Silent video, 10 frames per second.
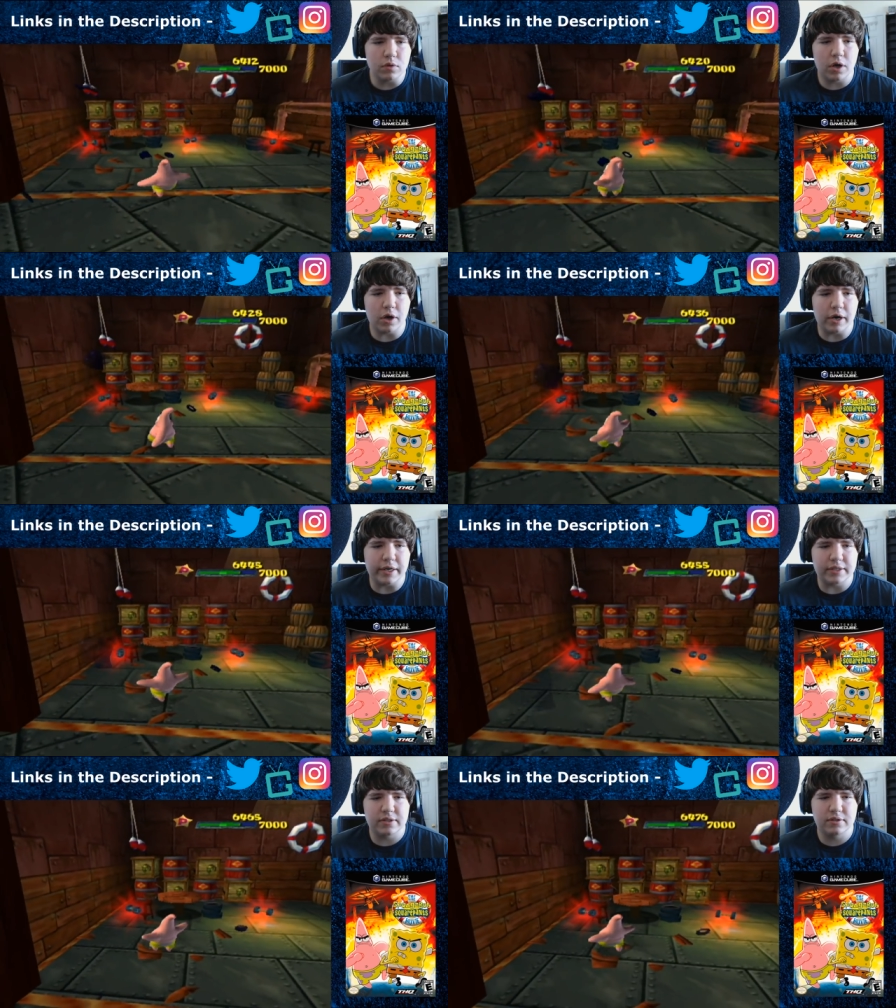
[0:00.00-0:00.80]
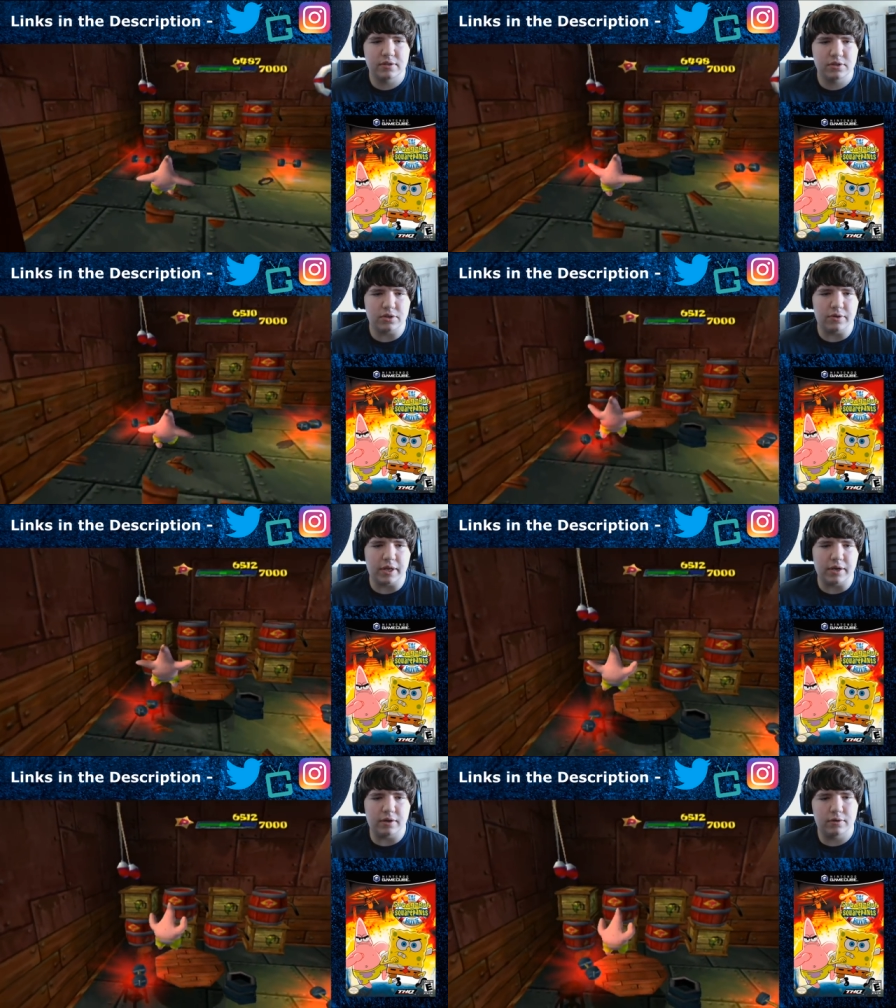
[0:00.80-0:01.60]
Alright, so
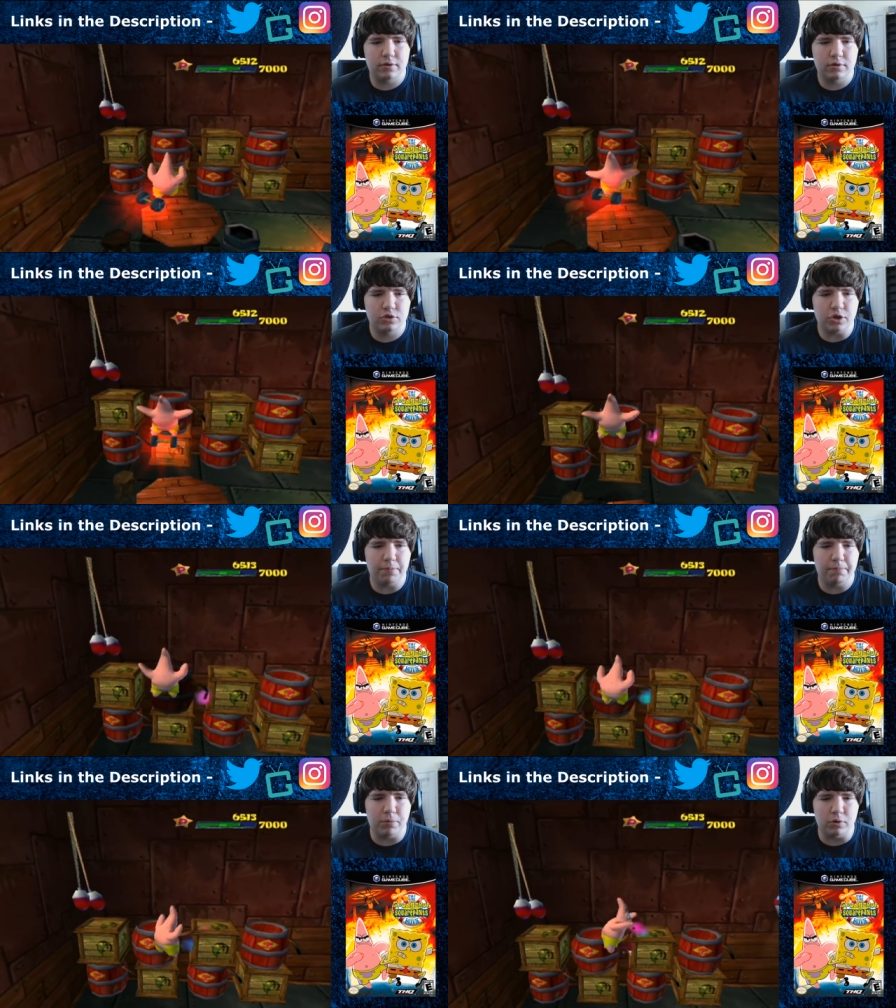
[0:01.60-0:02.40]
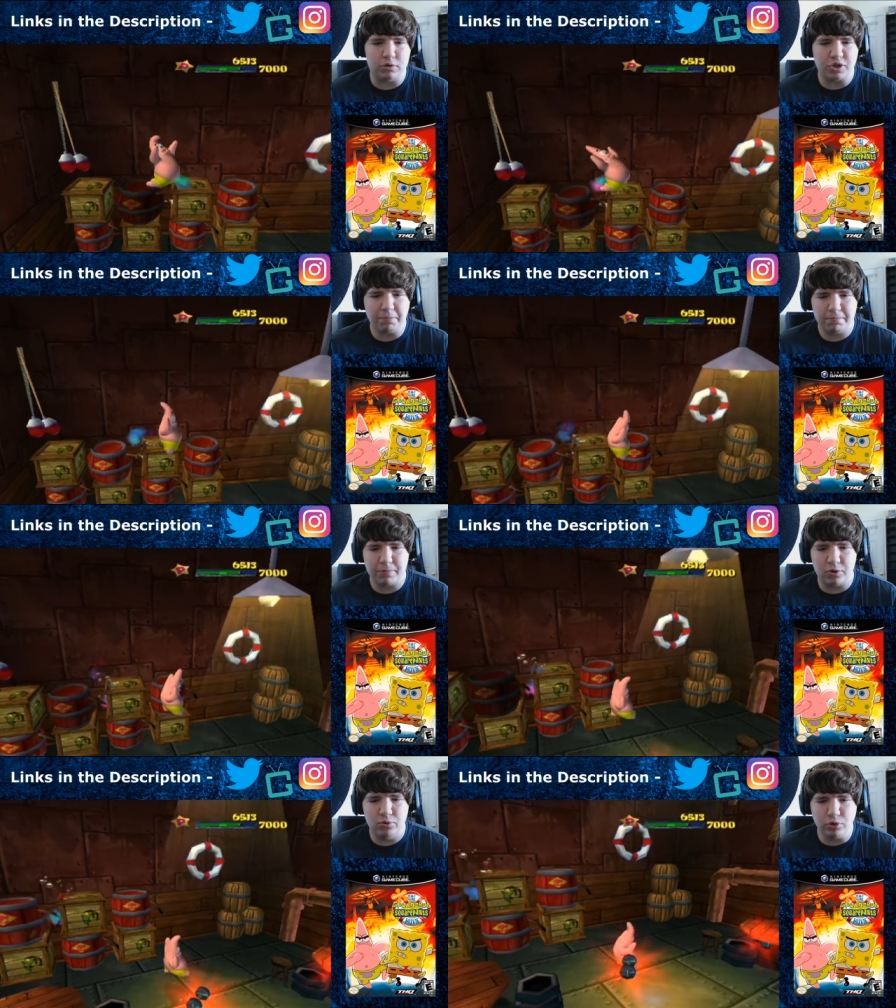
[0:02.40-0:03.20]
then. Jumper,
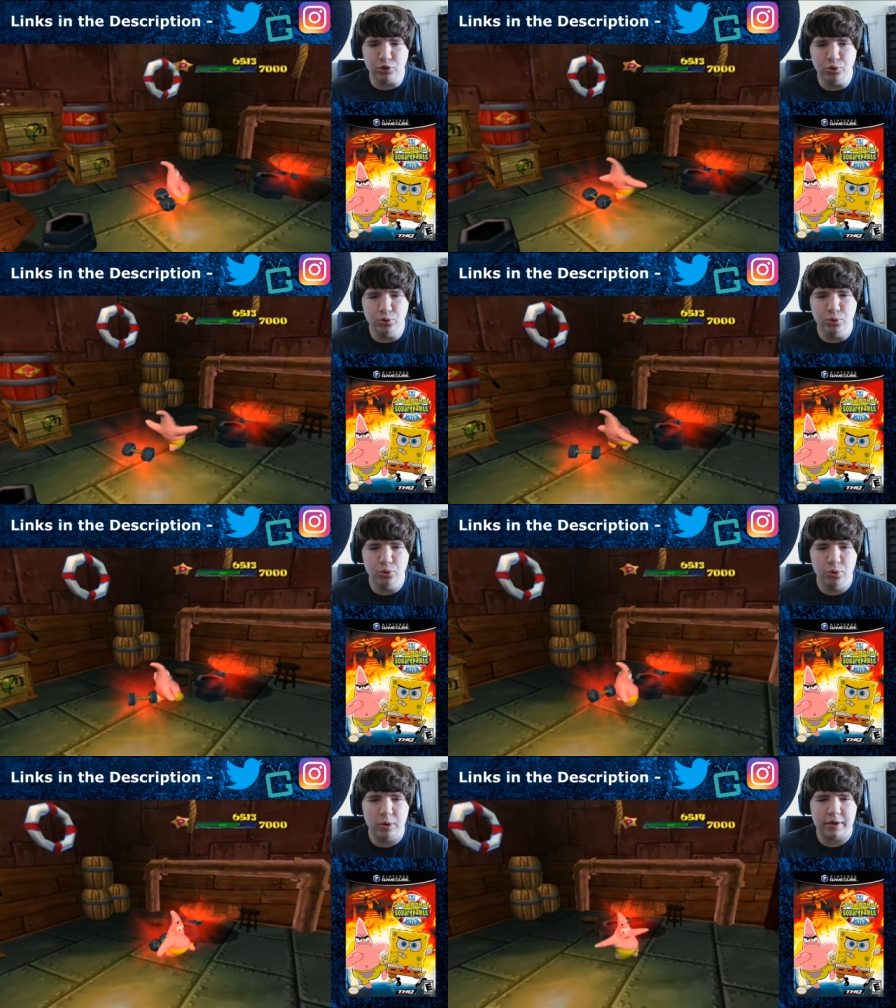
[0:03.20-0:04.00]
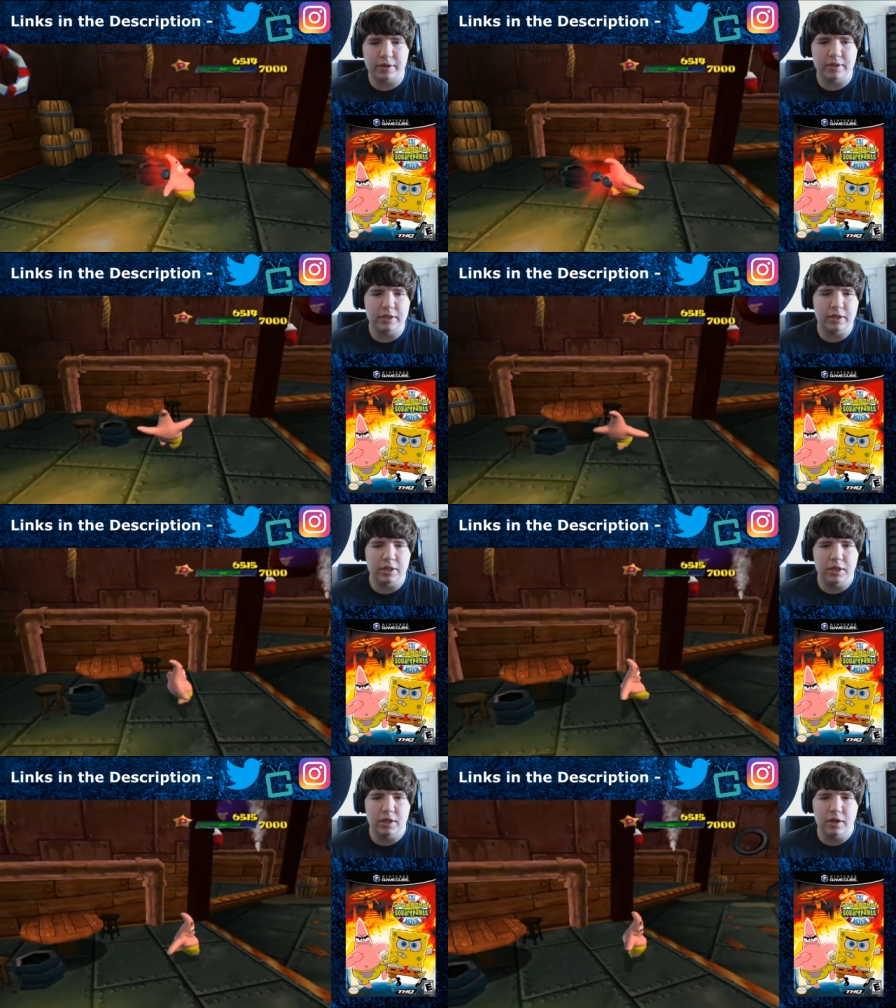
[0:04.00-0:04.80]
jumperoo!
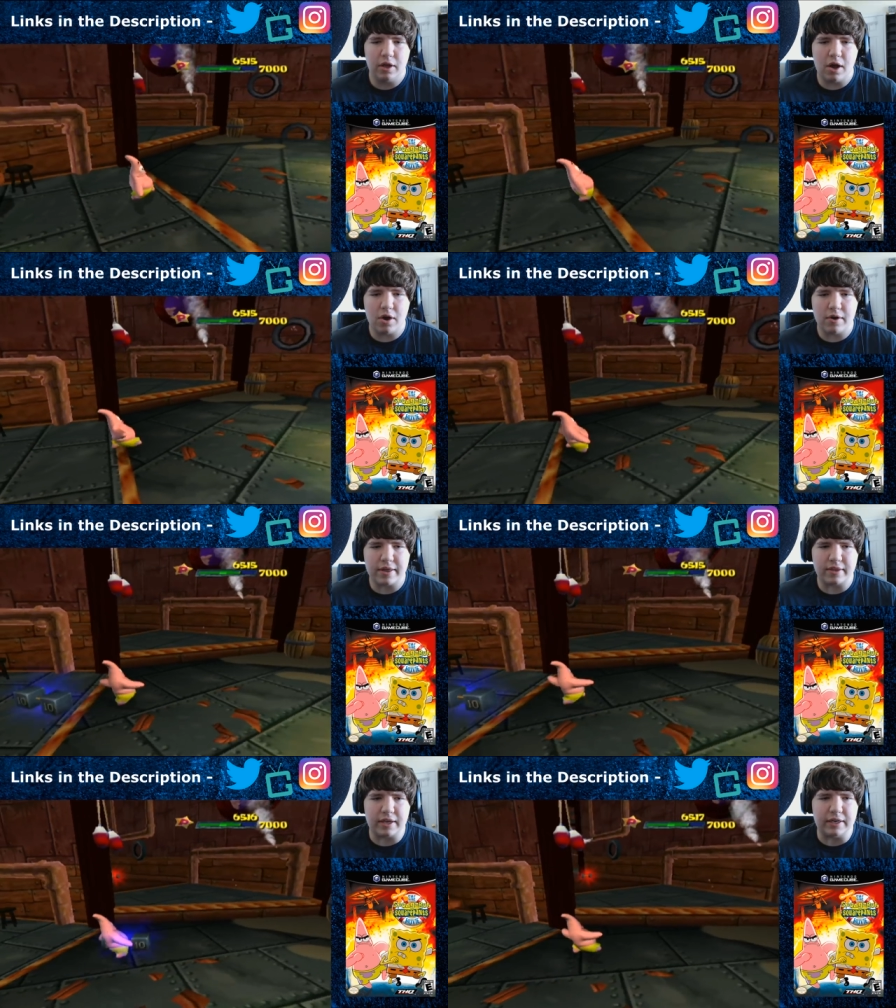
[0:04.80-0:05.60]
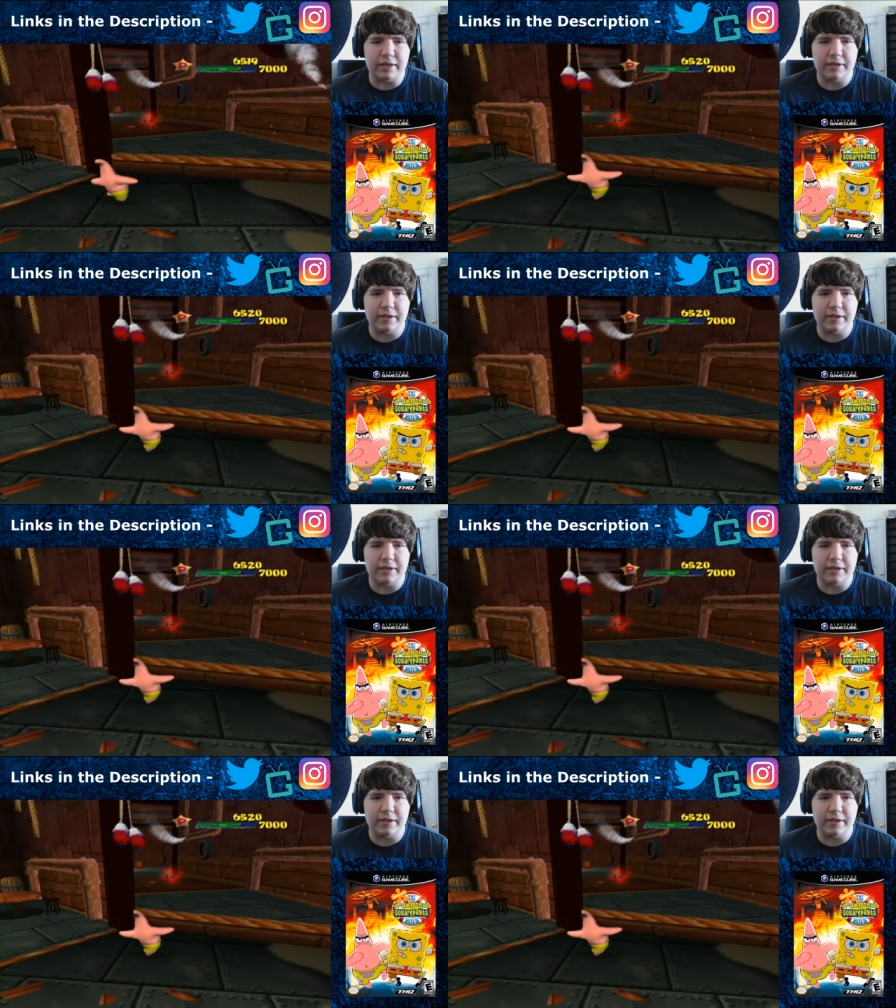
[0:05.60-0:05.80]
Alright then.